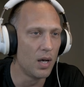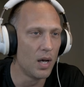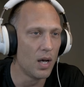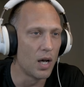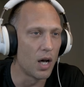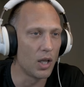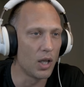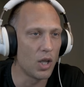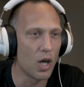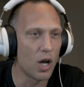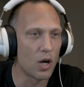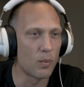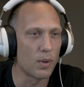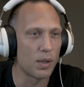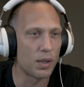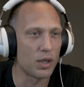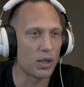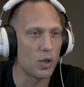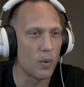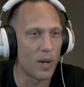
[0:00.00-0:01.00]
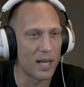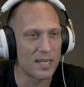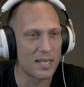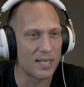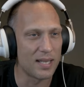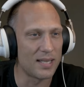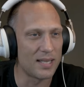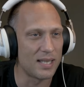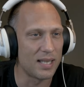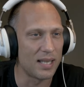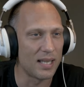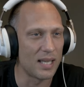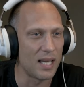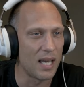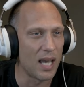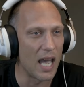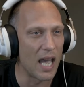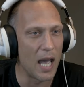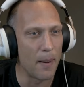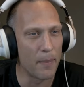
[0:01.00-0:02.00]
along with USDT,
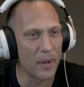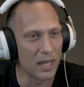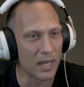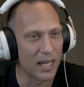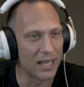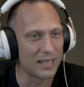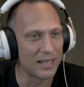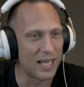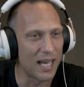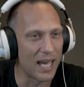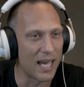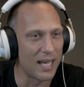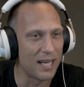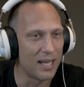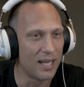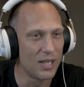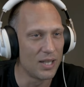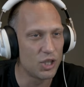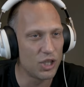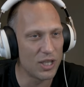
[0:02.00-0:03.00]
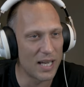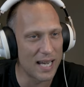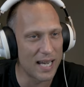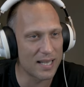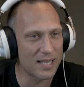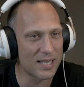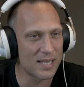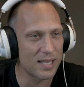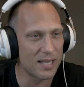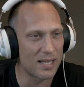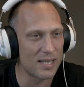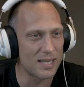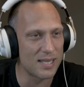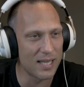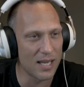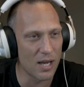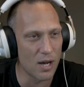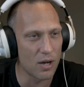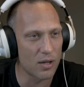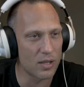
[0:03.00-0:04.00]
MLNK, Checks,
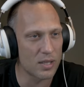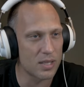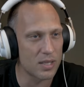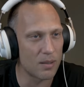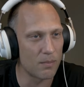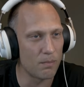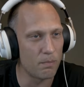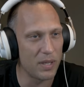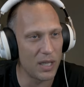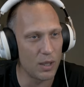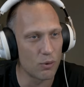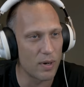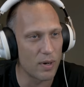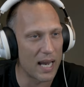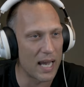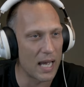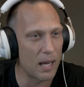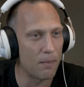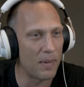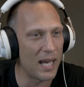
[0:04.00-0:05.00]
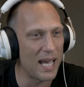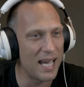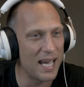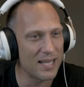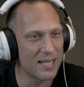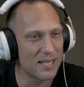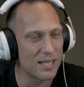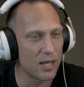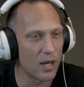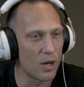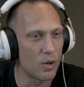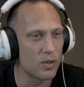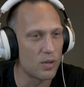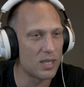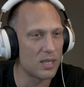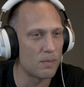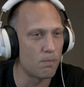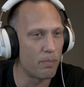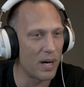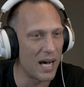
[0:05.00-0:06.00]
Zeos, BRAM,
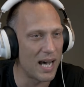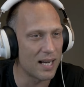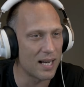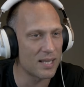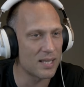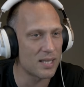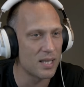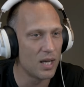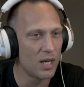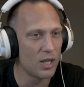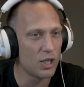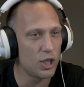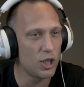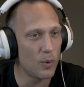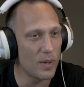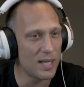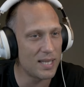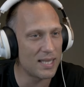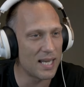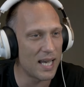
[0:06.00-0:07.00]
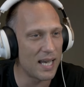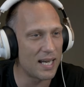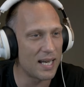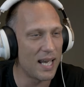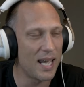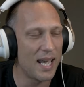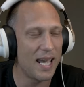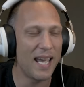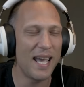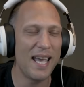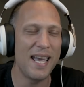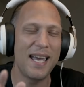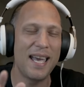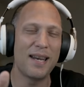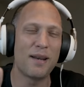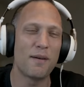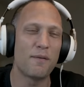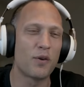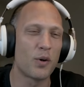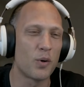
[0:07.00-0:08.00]
SEOs, Box, USN, and
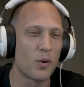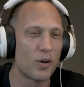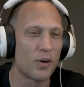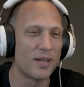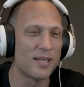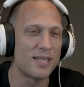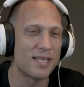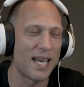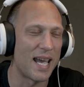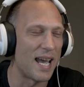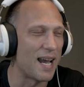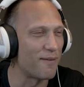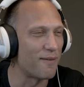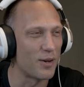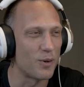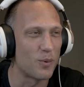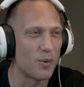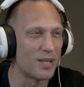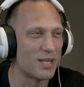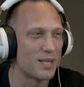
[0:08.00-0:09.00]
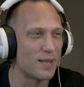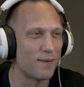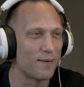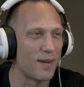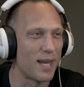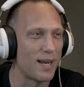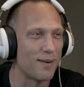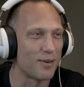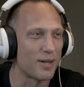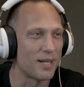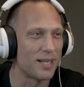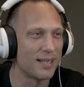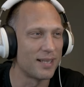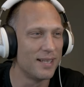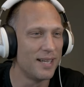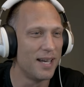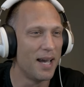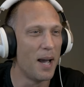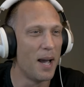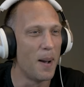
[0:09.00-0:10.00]
of course, everyone's favorite,
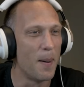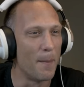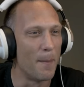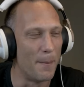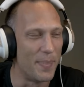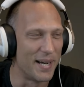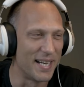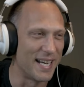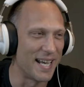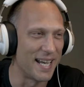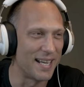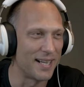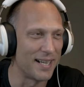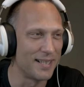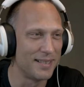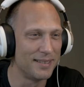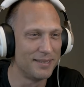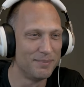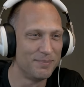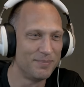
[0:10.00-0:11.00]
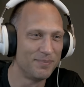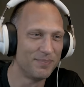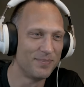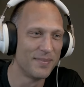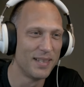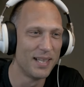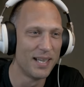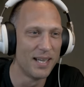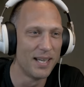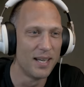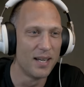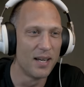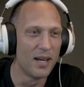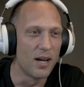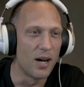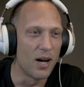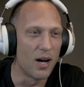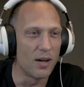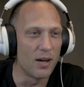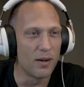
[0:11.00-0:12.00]
Banana.
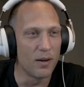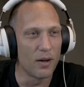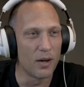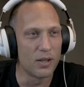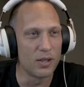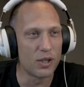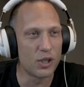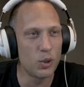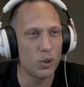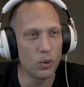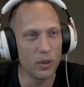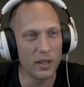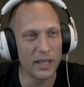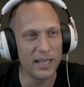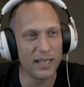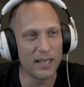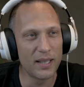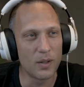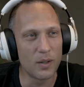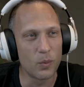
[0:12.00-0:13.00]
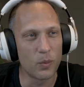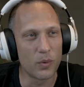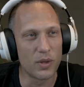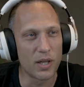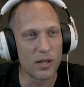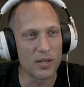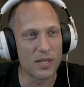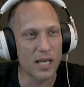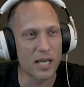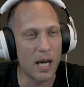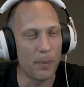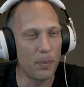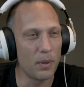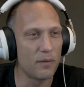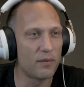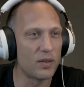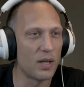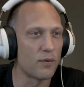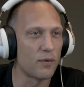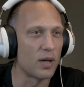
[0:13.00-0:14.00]
On tooling, there's a couple of
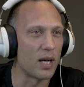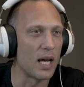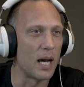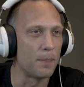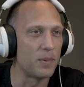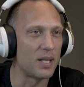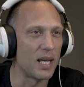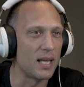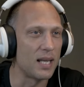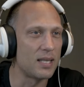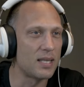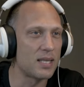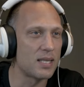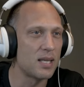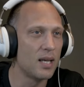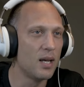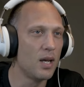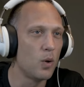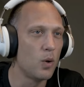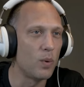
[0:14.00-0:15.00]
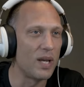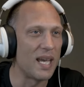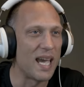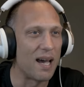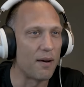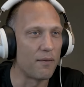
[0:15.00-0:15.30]
different updates. We have